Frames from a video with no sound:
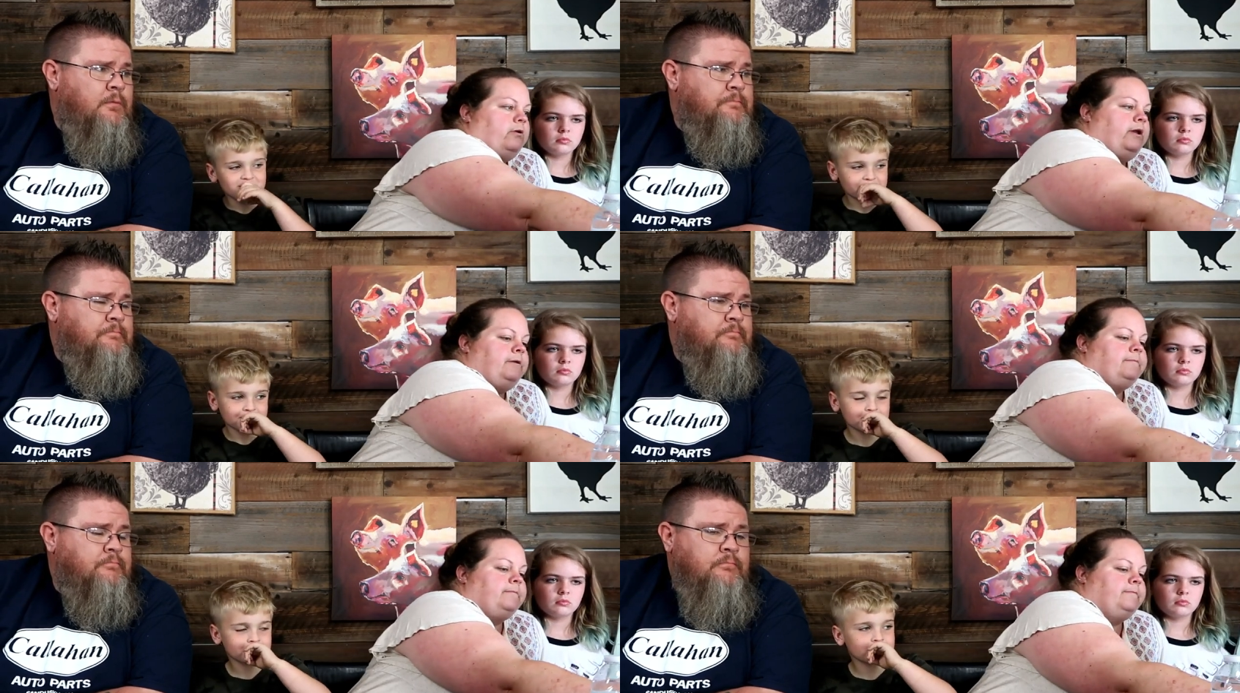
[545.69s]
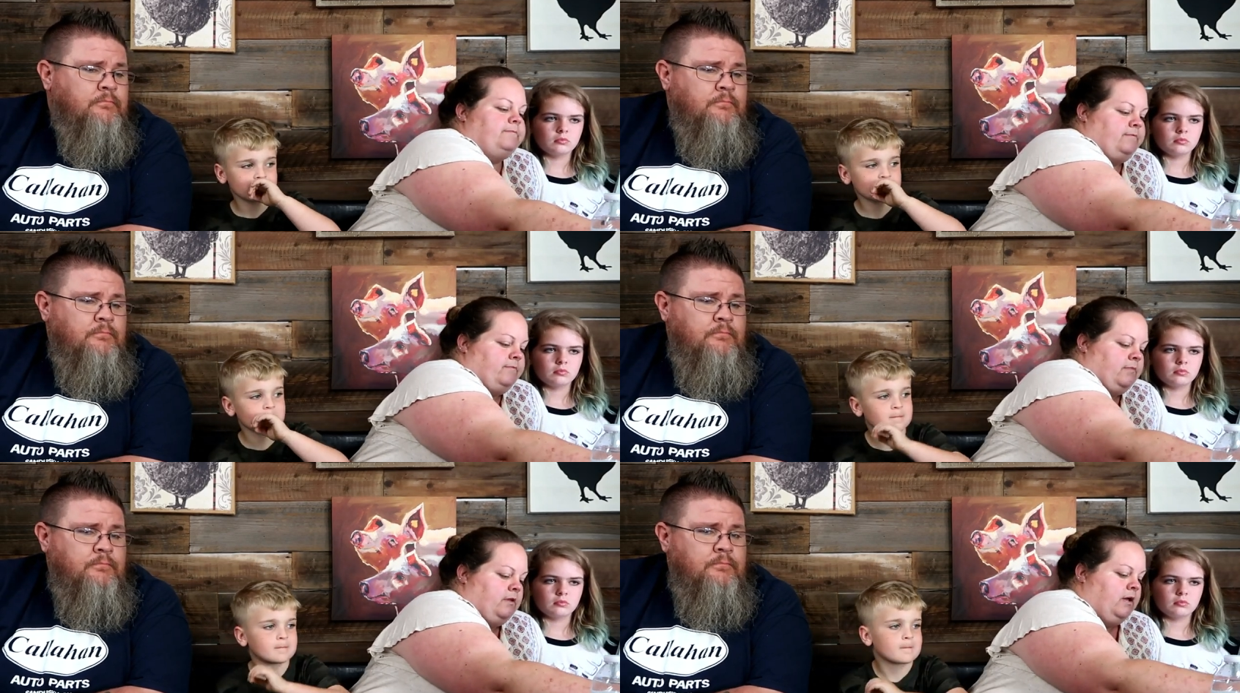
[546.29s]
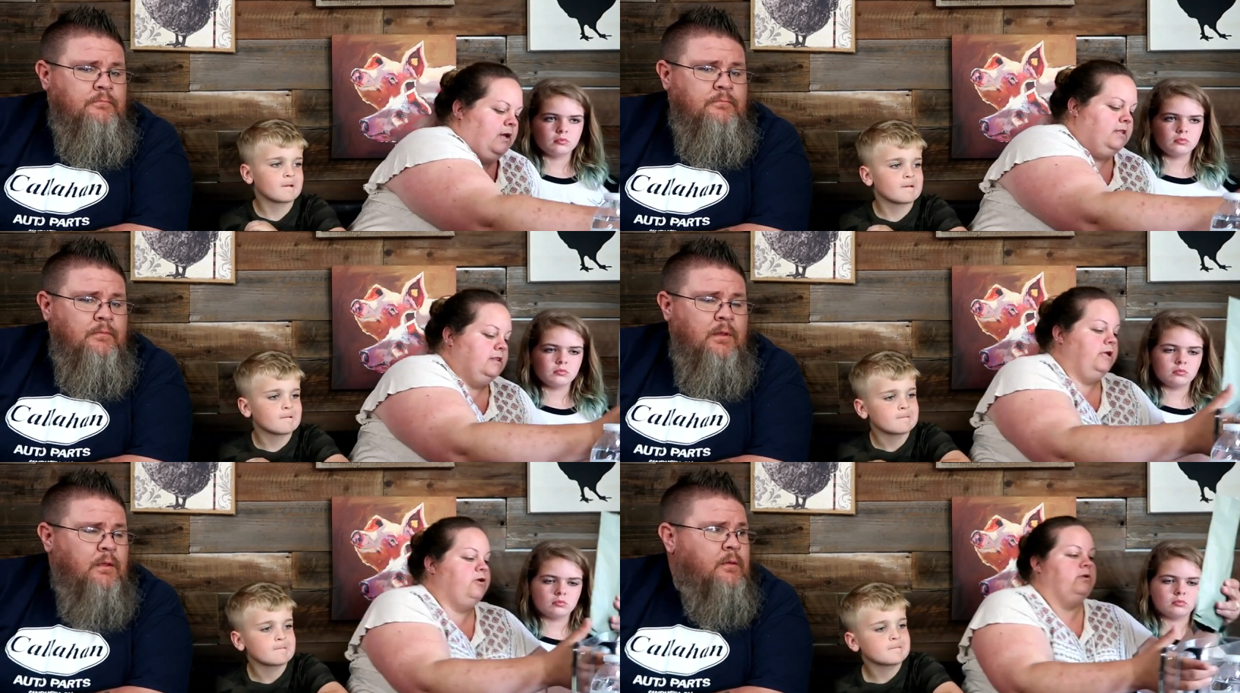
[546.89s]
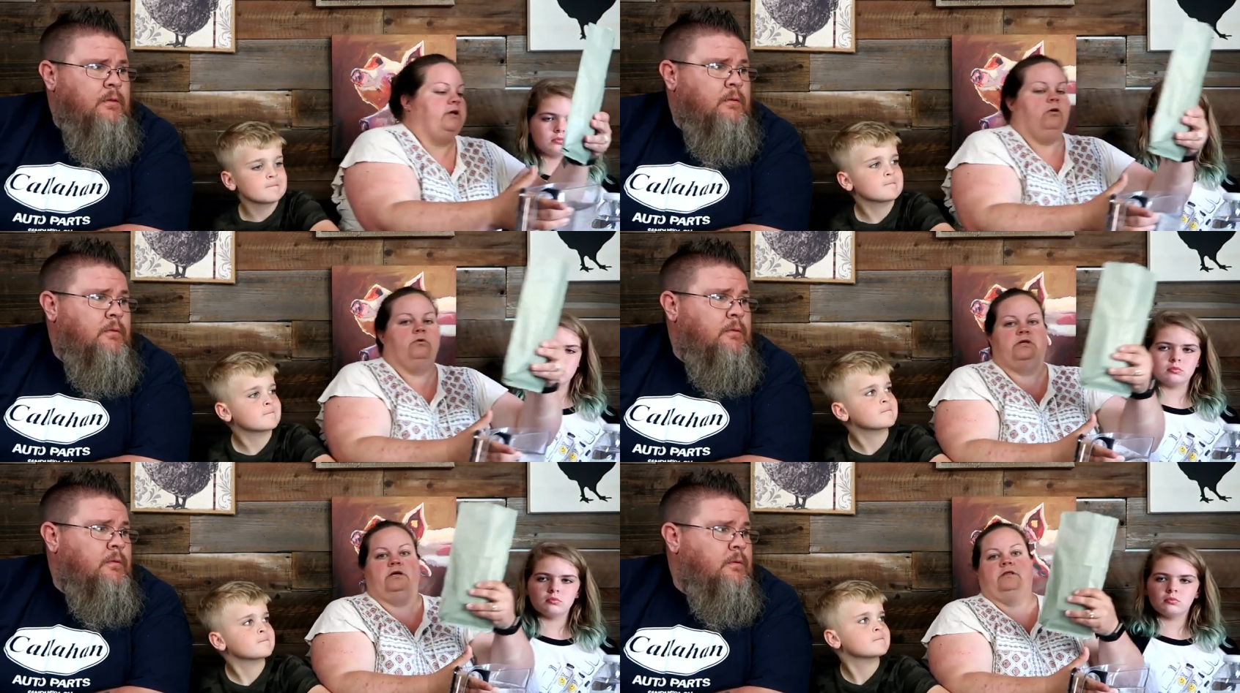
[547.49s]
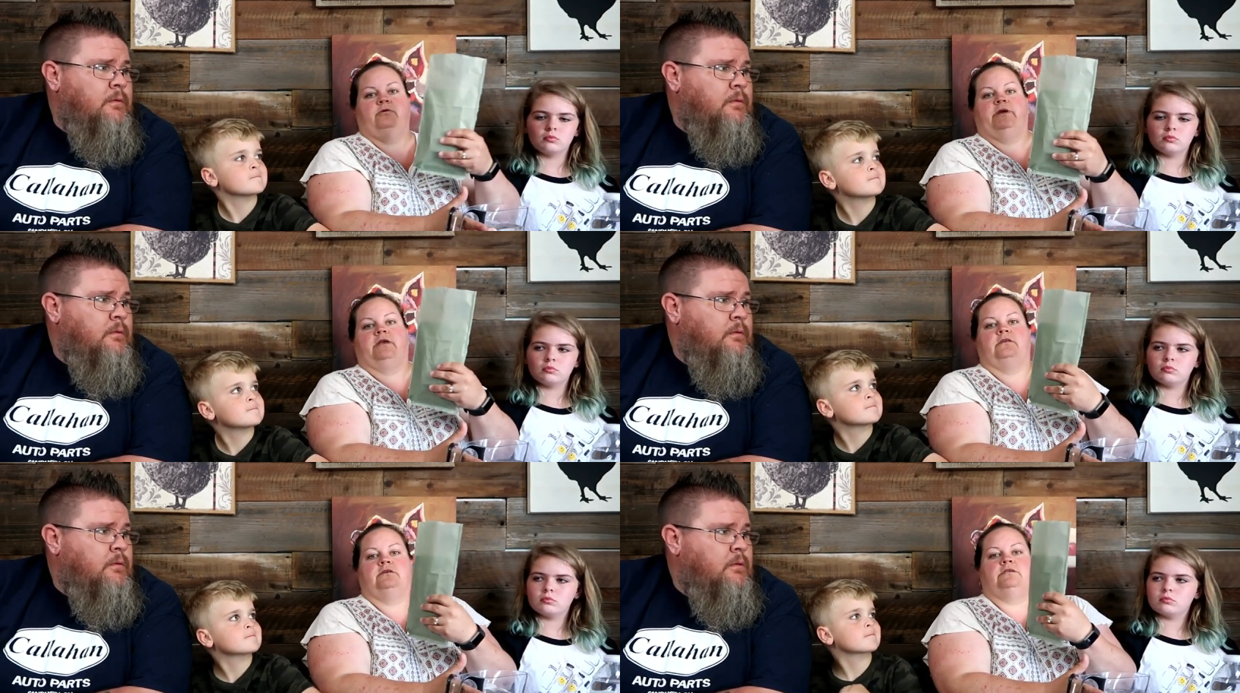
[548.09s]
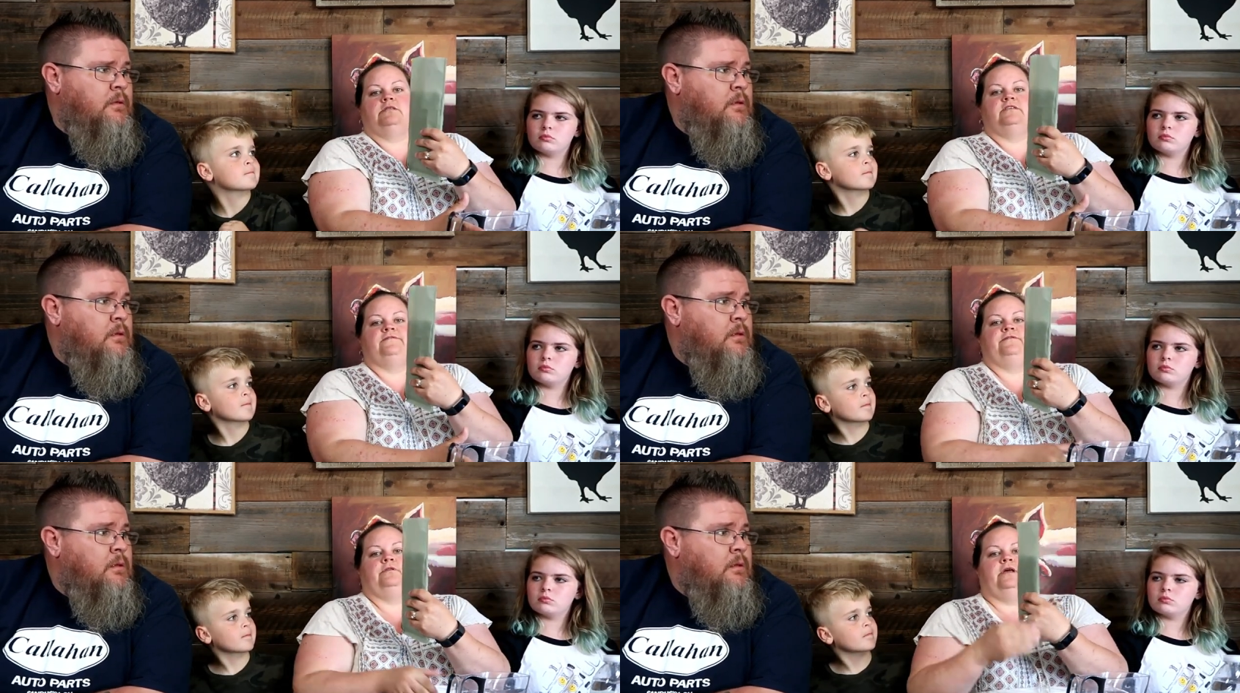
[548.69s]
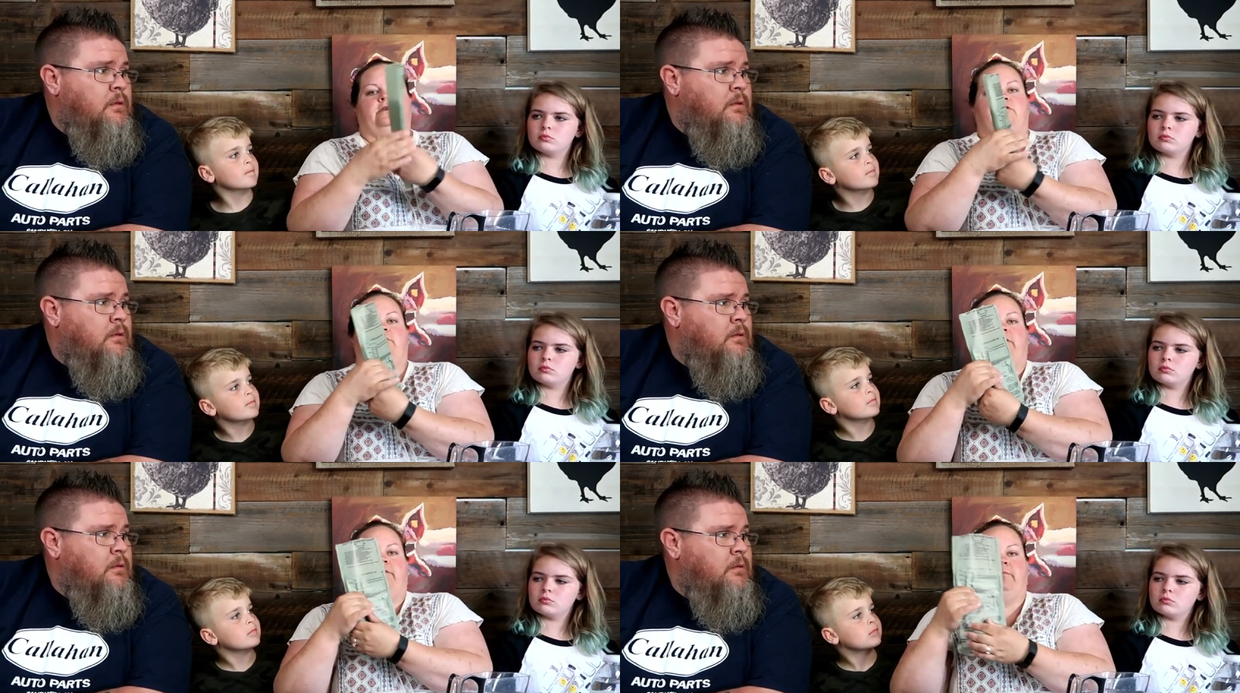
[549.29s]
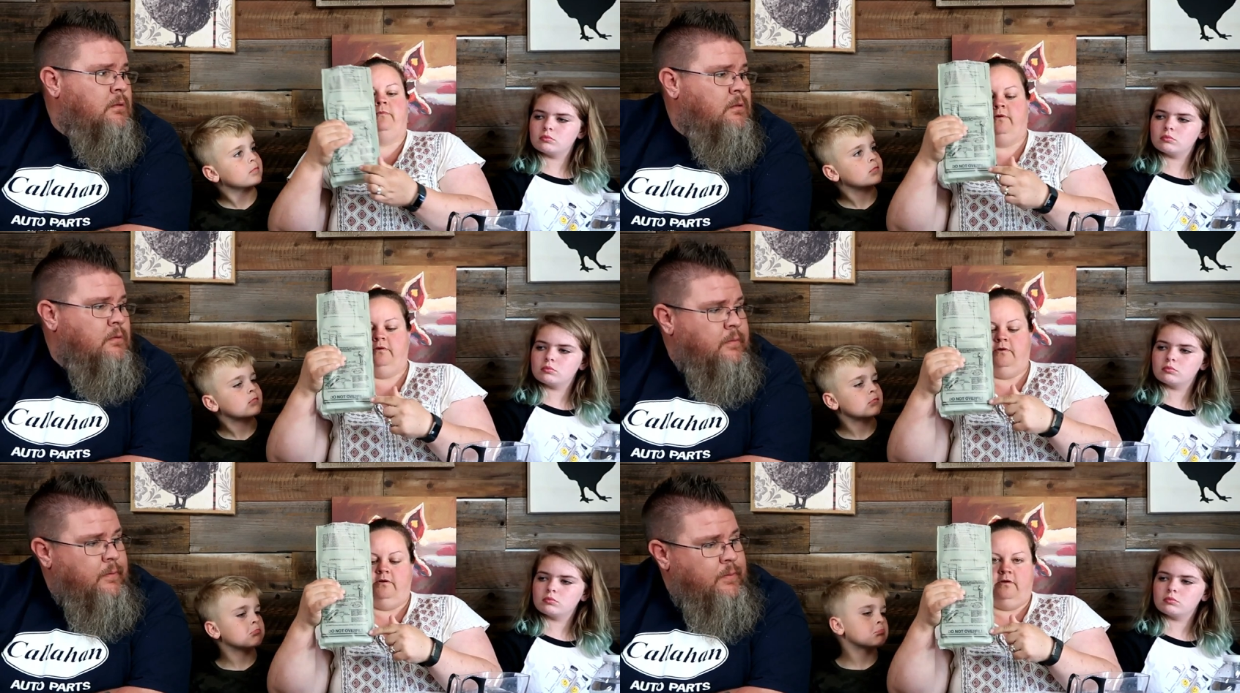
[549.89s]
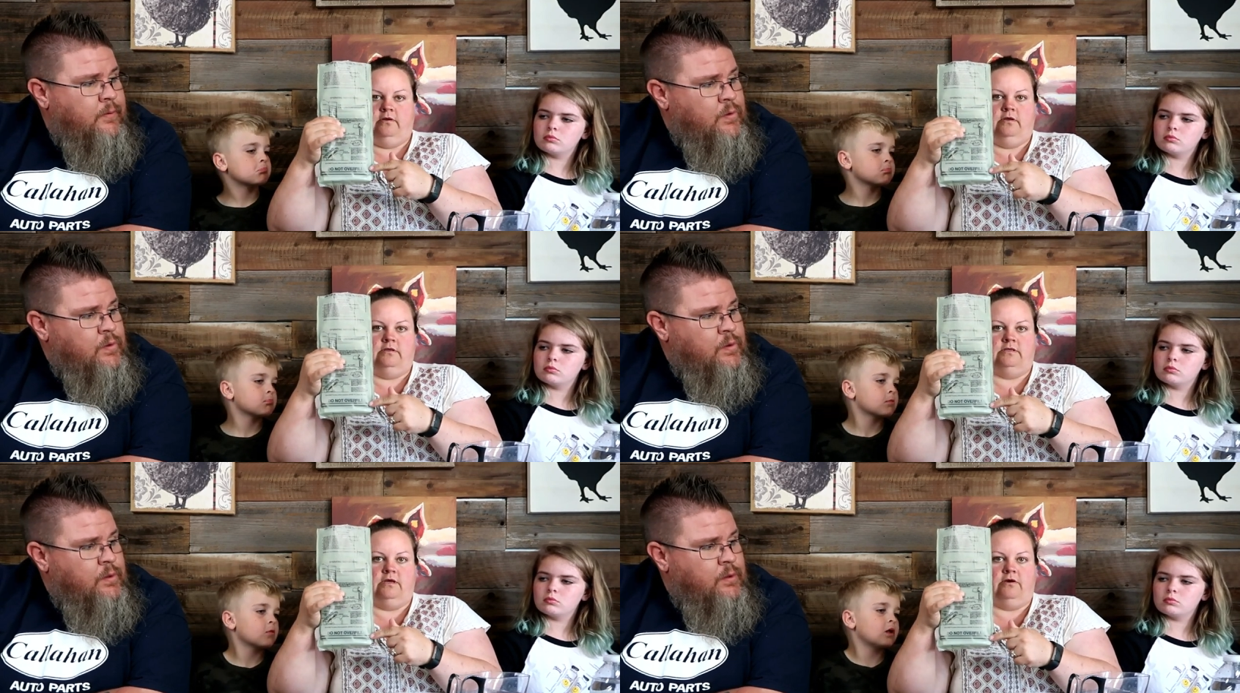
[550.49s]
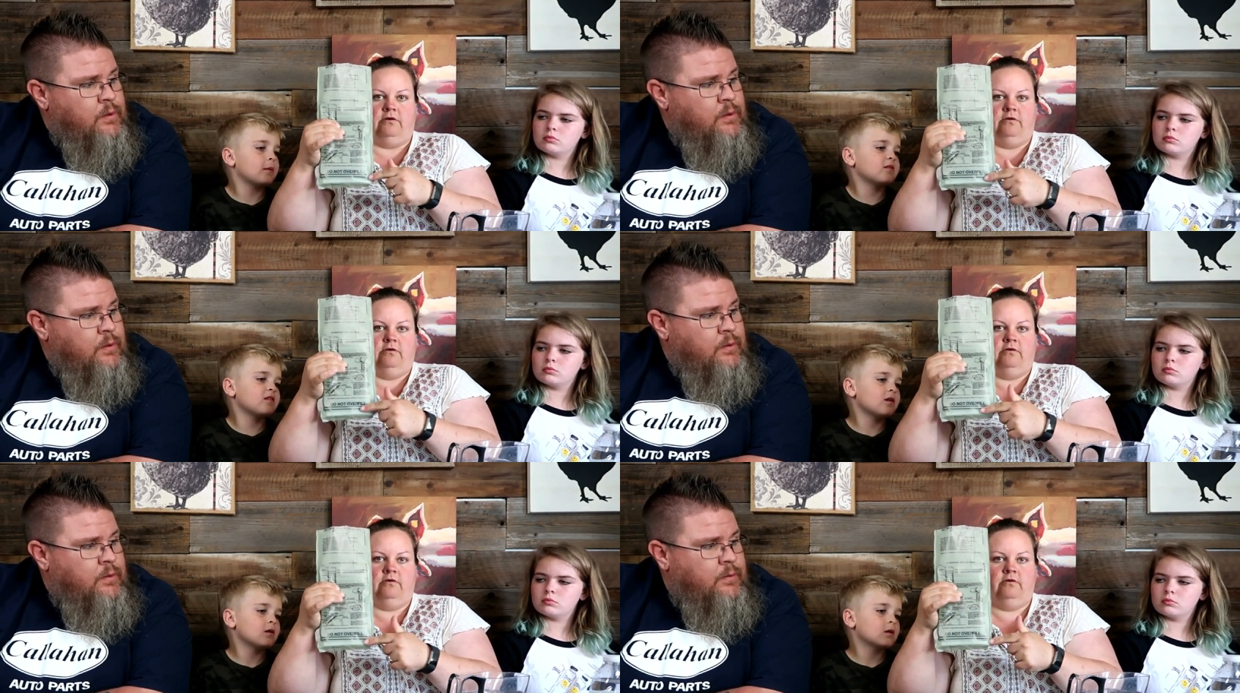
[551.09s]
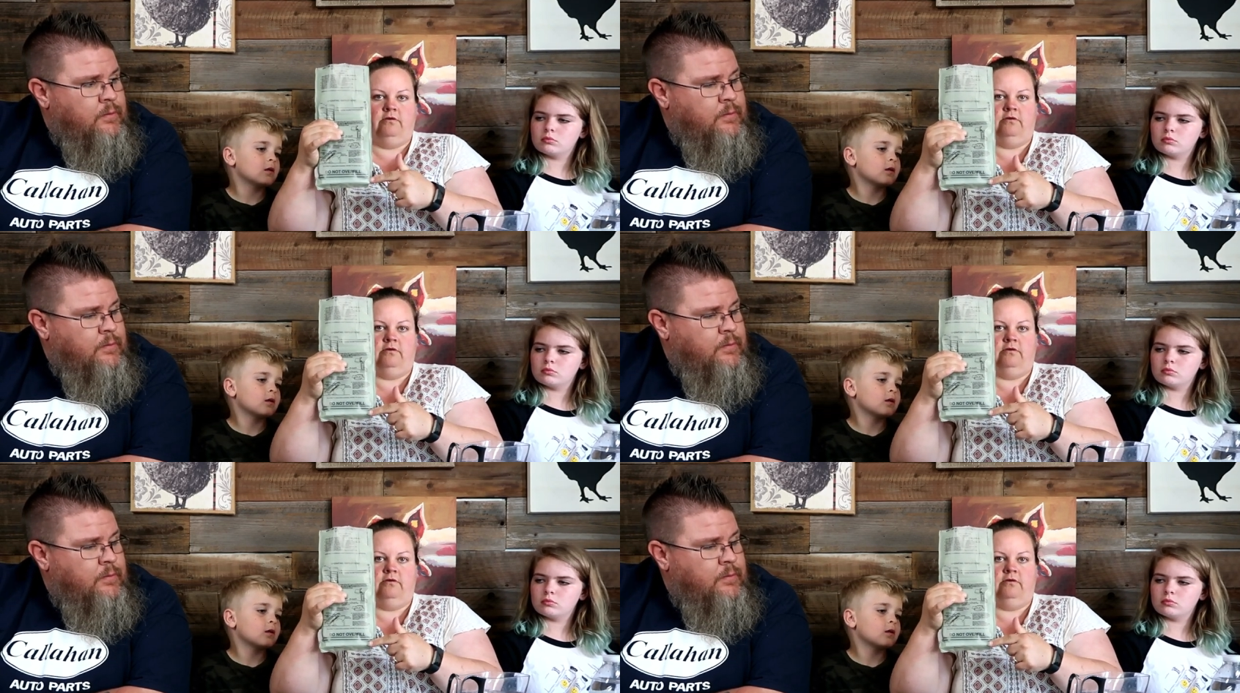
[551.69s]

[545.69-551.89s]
Speaker 1: in. And literally only a little bit. Can you see this fill line on the bottom?
Speaker 2: It's Let there. me see.